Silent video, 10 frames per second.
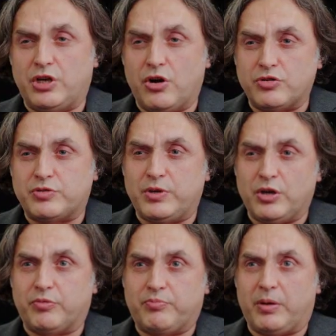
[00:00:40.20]
goes
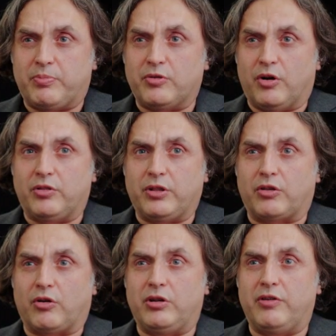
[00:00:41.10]
beyond BIM,
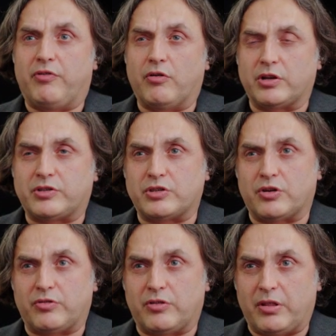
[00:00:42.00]
not only focuses
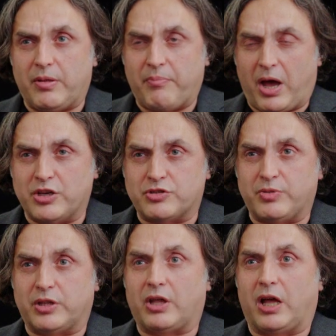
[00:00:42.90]
on the
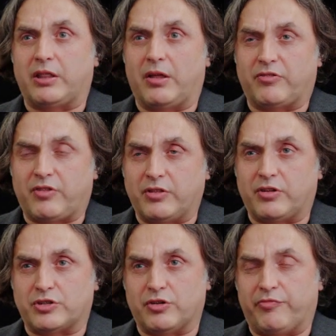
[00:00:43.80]
management and the
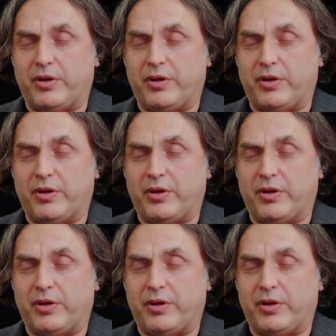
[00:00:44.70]
standards of